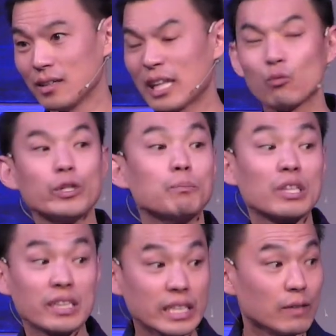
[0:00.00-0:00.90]
That we
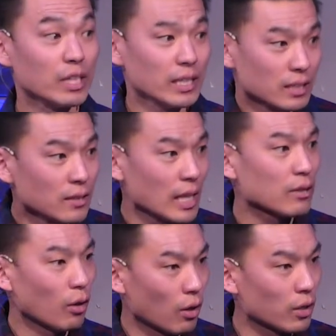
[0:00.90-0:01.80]
believe. Isn't
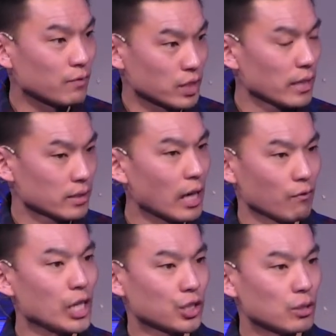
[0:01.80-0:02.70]
that the heart of
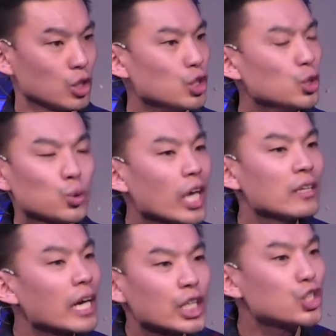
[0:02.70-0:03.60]
salvation? You
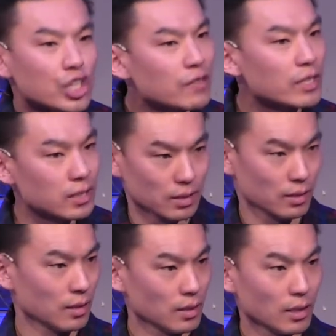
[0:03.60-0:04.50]
cannot achieve it.
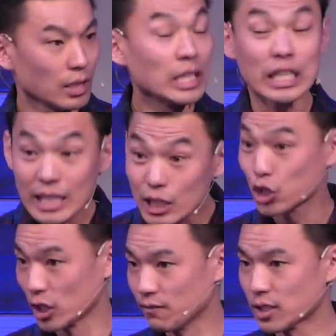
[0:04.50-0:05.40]
He
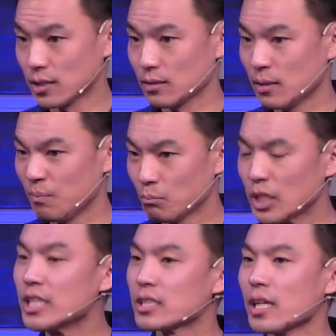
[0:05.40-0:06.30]
achieves it.
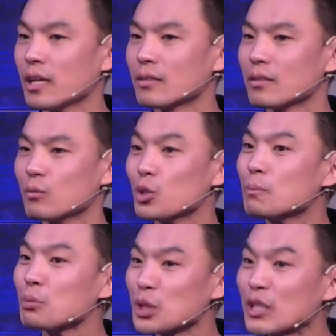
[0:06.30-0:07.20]
But he's saying, will
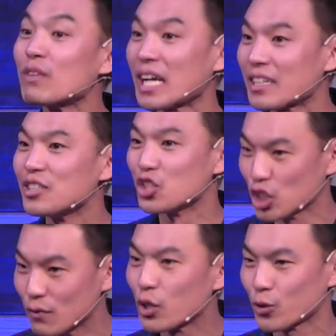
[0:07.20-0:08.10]
you believe that I can
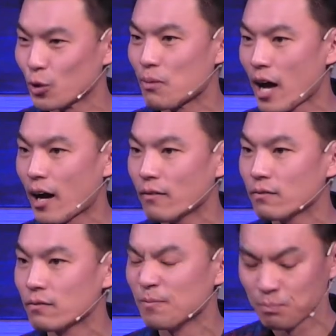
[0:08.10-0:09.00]
achieve it on your
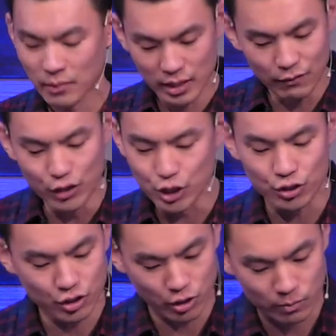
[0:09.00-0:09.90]
behalf?
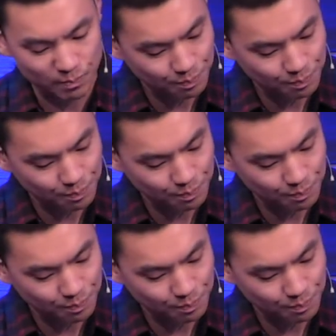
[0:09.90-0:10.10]
Ephesians 2.